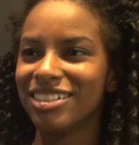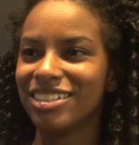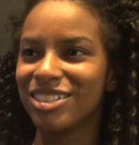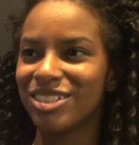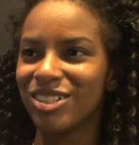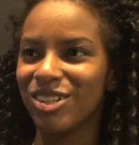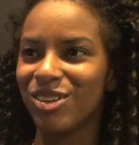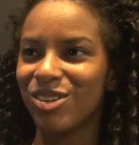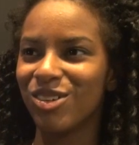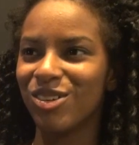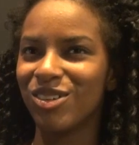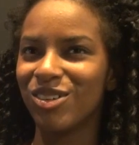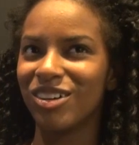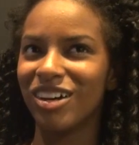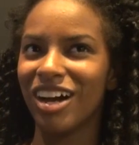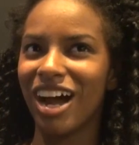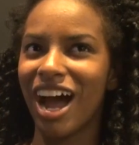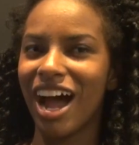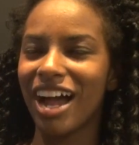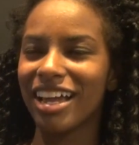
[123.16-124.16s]
So
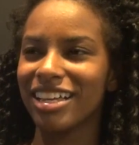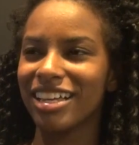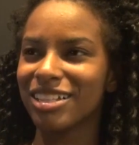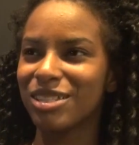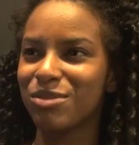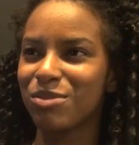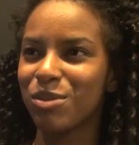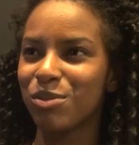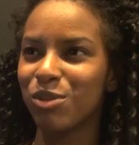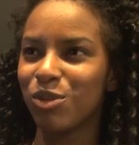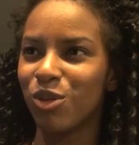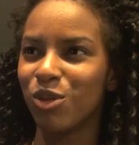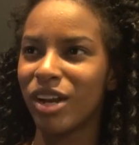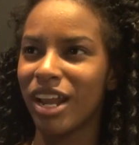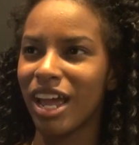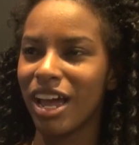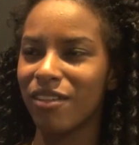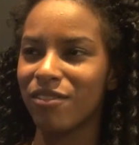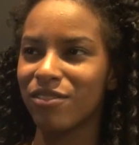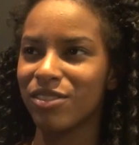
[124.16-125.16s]
I guess people would
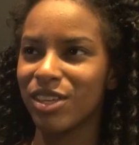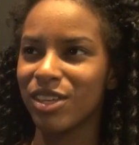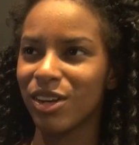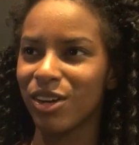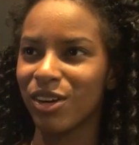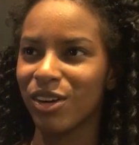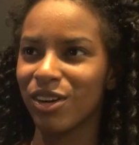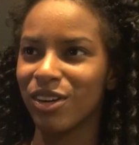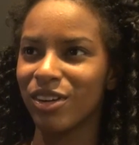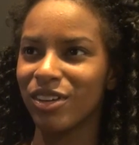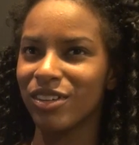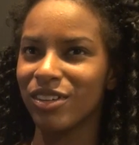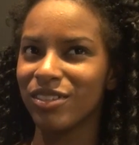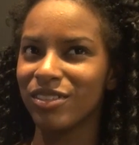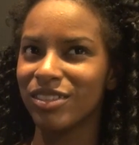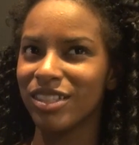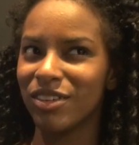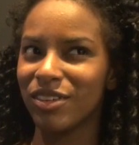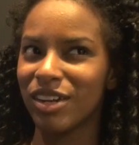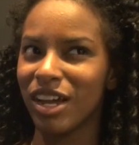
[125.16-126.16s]
have their
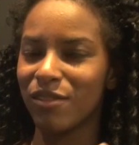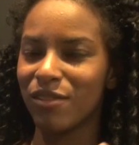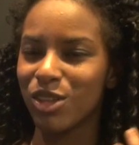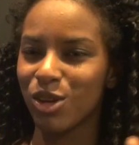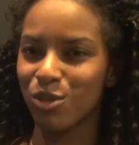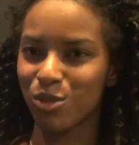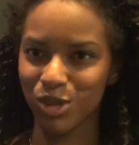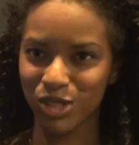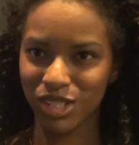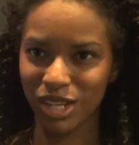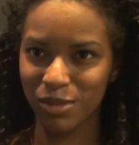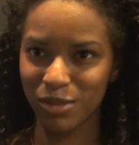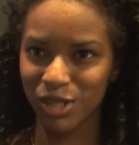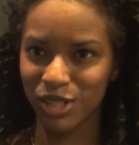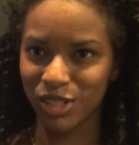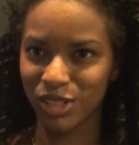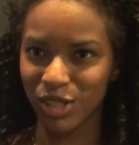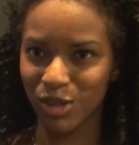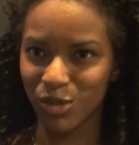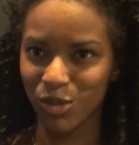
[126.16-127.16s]

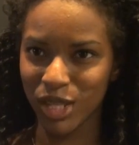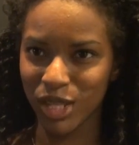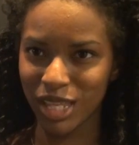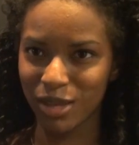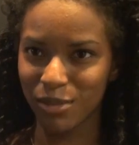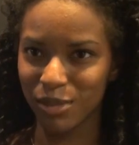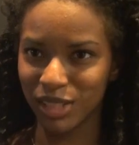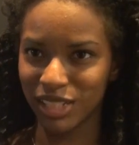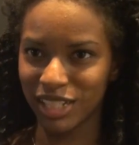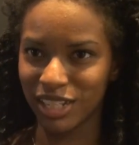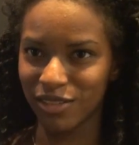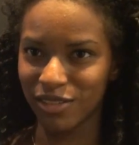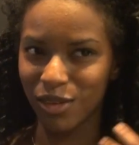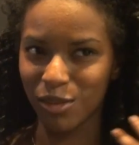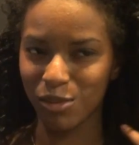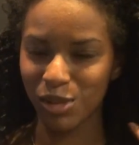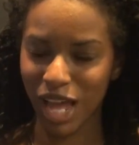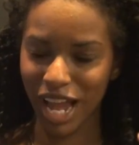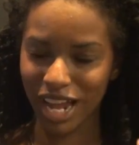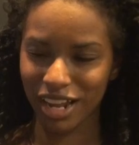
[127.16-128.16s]
perceptions on what they believe a
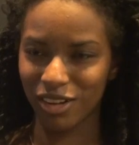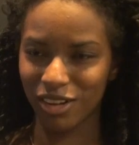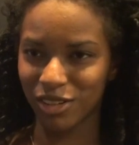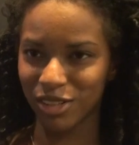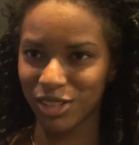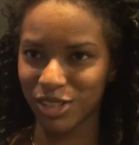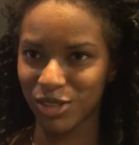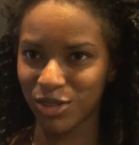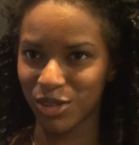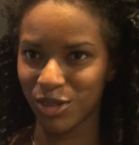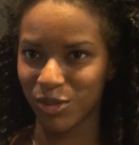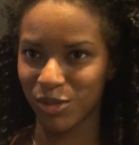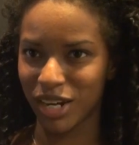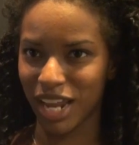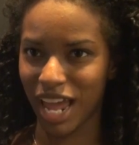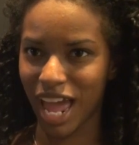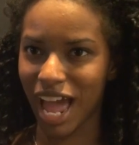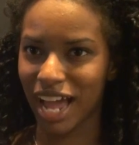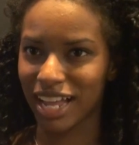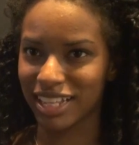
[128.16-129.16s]
black college student would
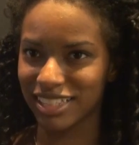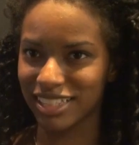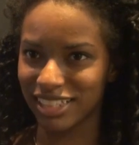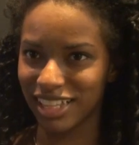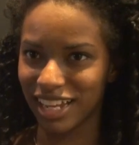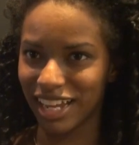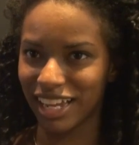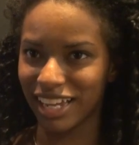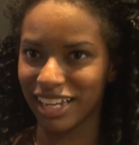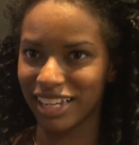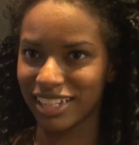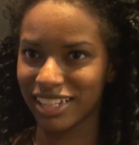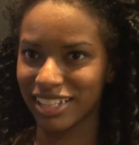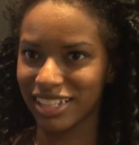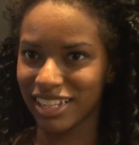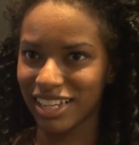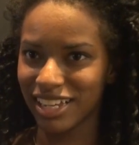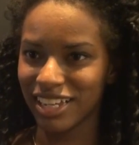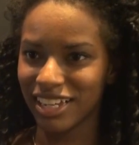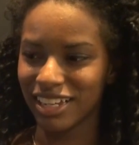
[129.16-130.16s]
act like.
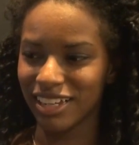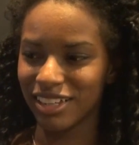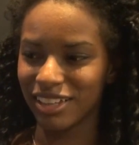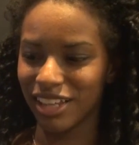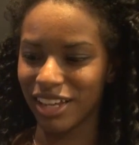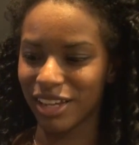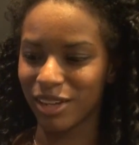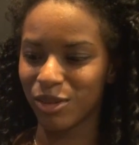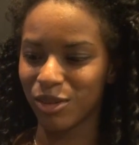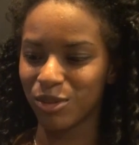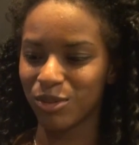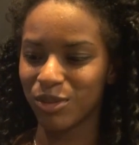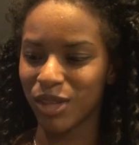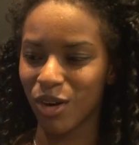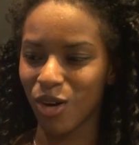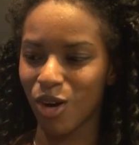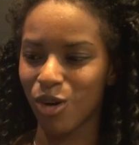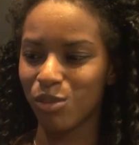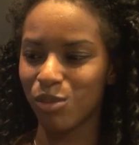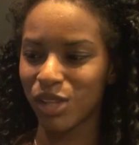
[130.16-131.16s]
Like,
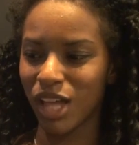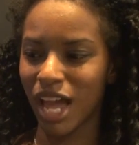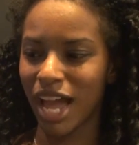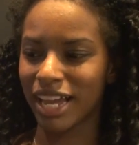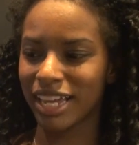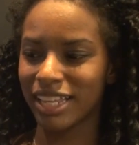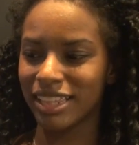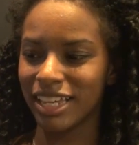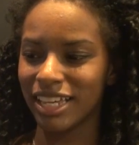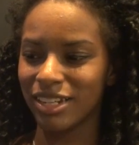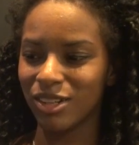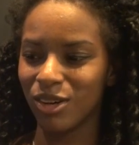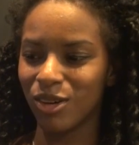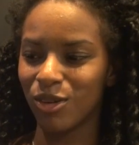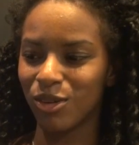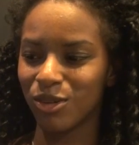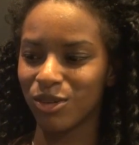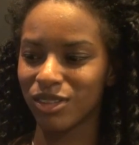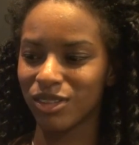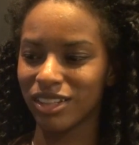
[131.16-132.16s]
they're all black and they
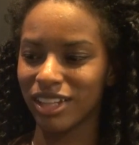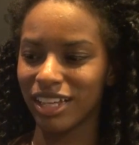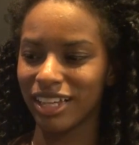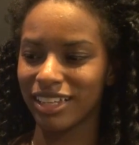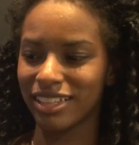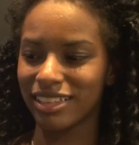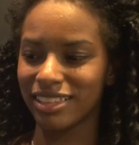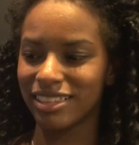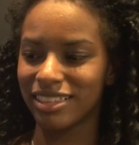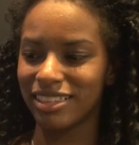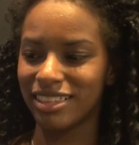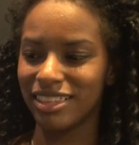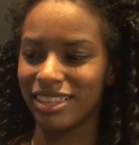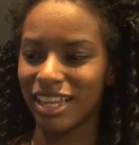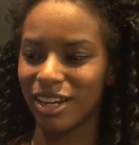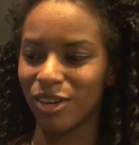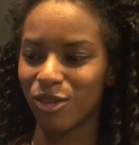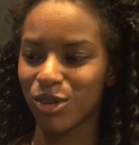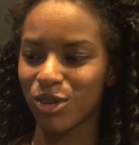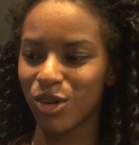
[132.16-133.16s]
don't
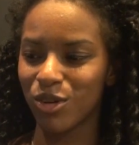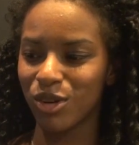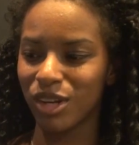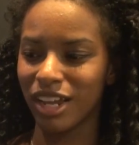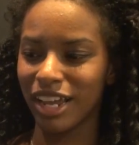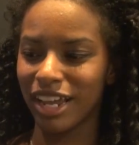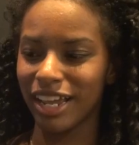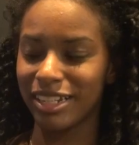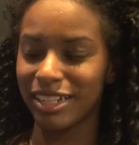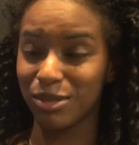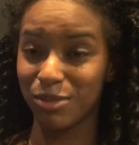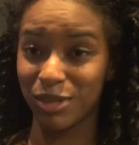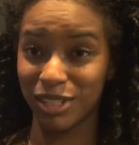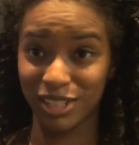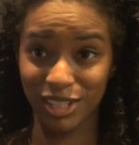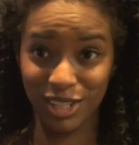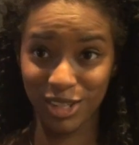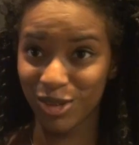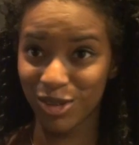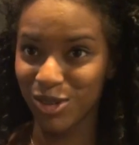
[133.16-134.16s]
go to
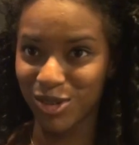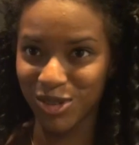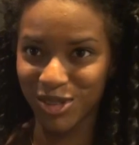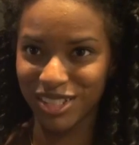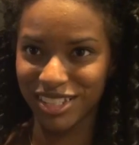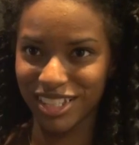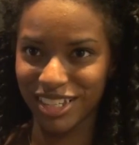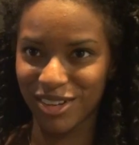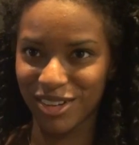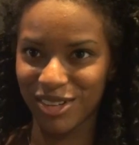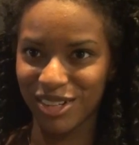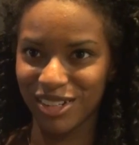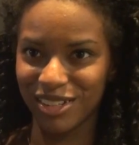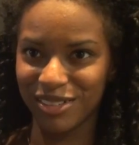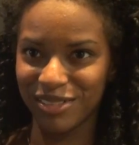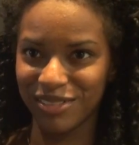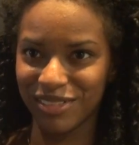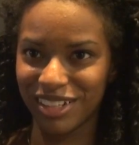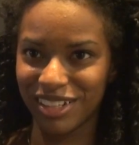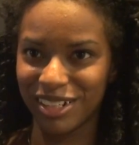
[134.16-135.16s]
HBCUs.
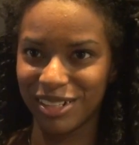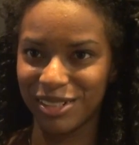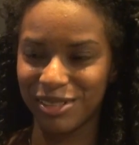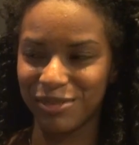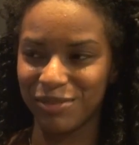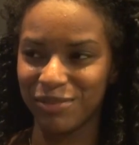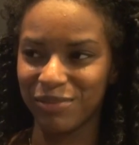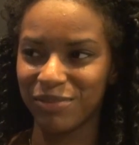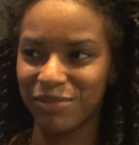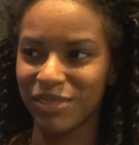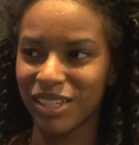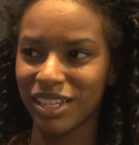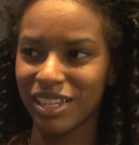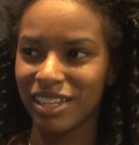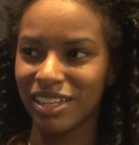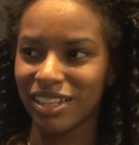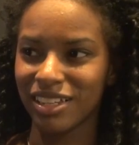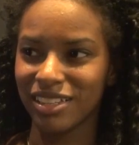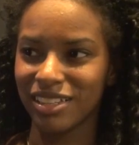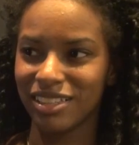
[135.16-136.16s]

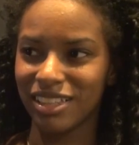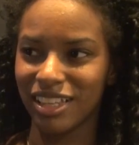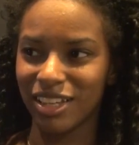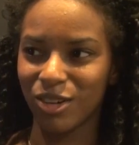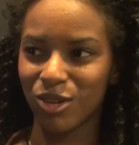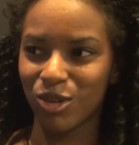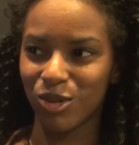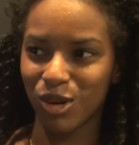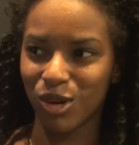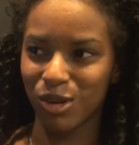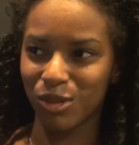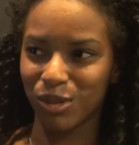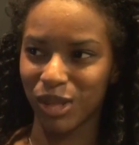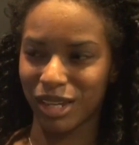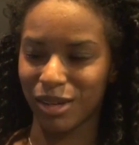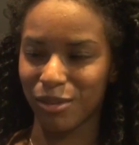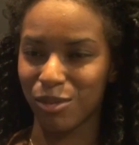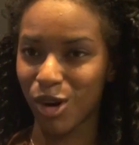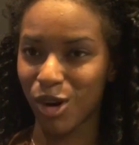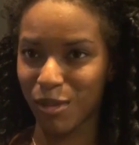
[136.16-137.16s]
They go
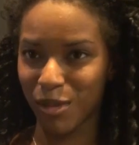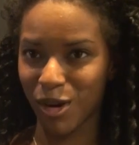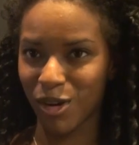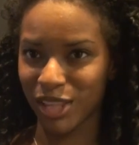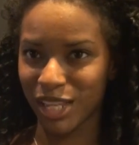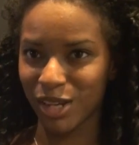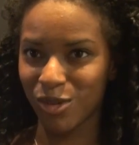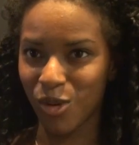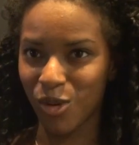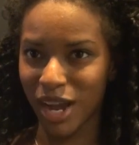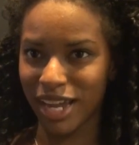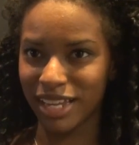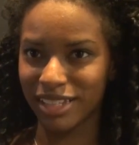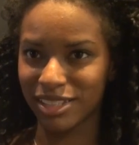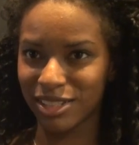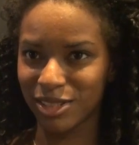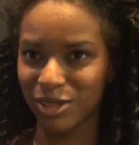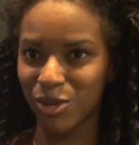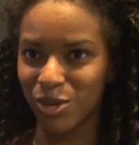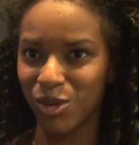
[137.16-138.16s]
to a primarily white
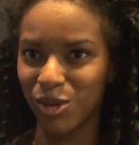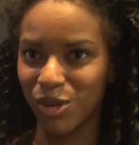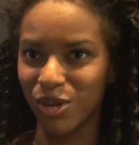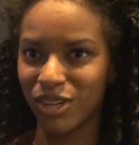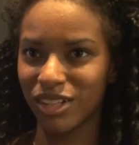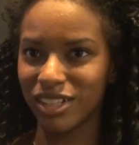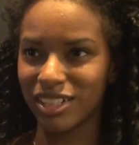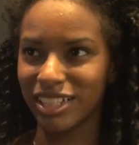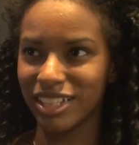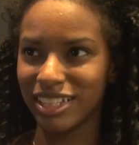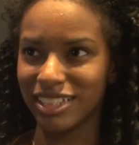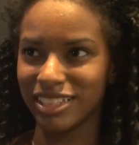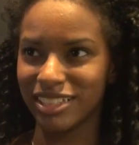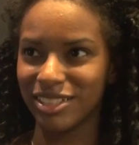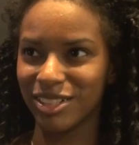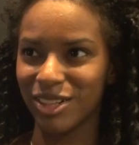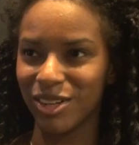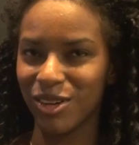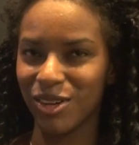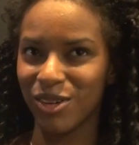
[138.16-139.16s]
school, and
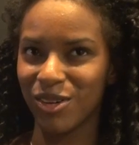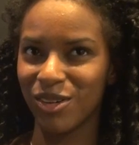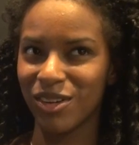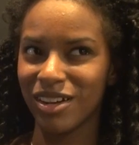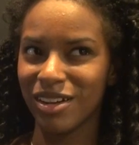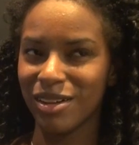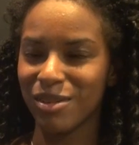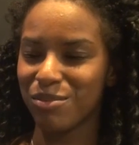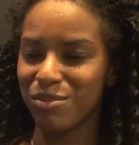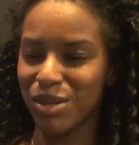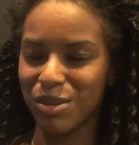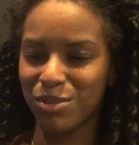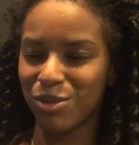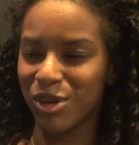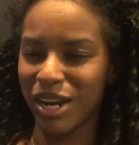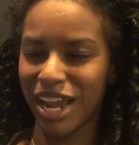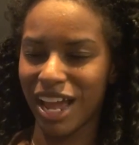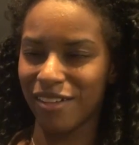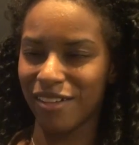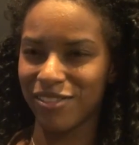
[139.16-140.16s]
so people
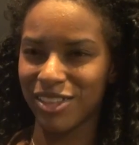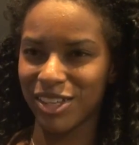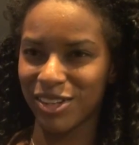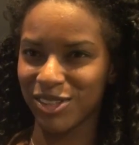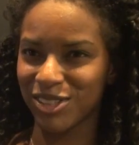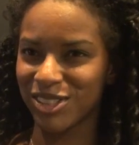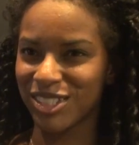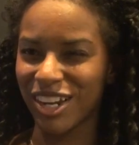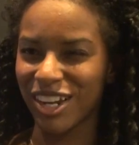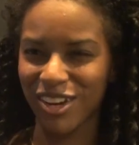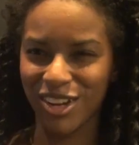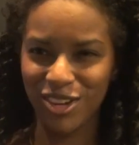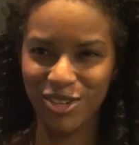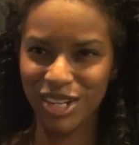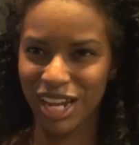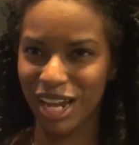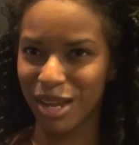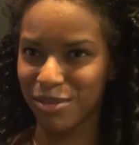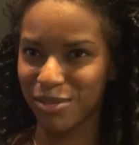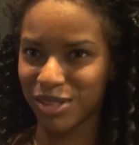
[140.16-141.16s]
would have their
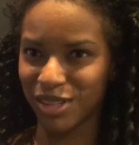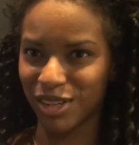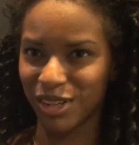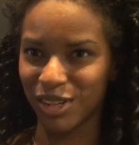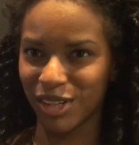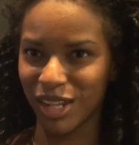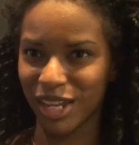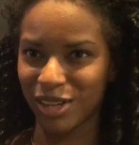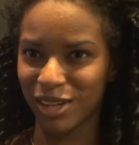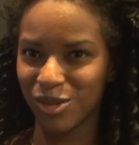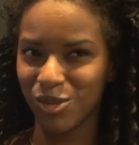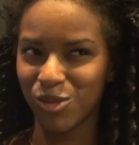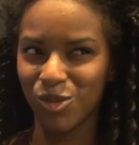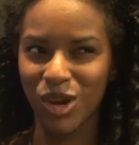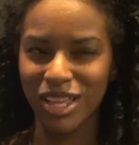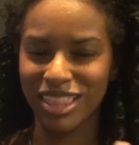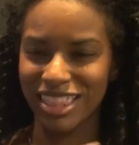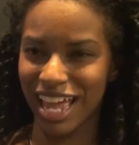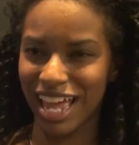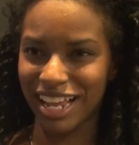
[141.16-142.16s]
stereotypes on like
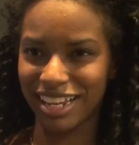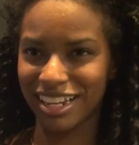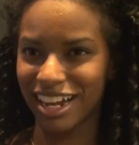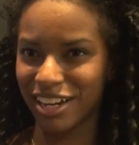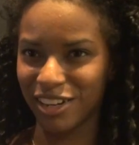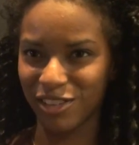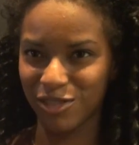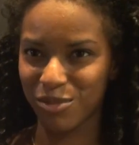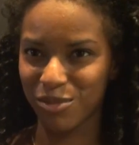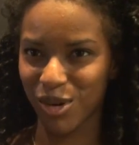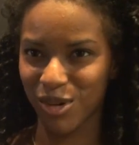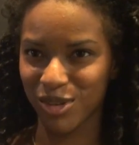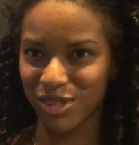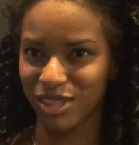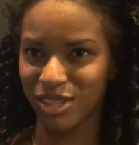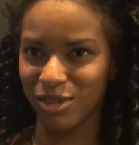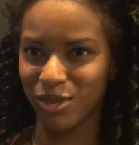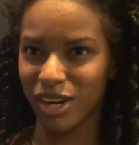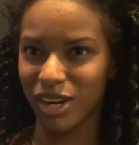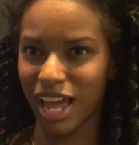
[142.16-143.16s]
what that kind of
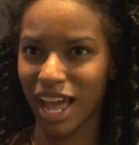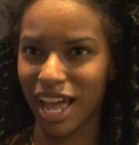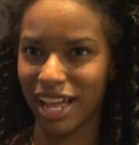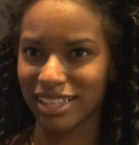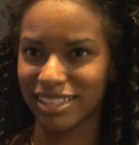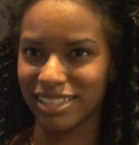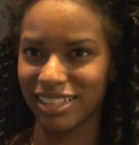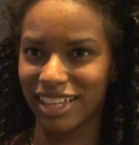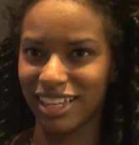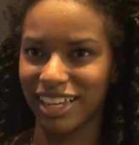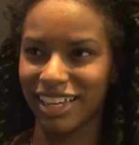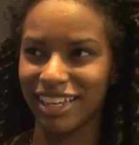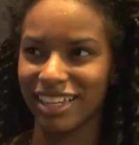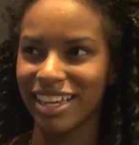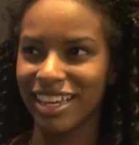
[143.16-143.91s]
person would act like.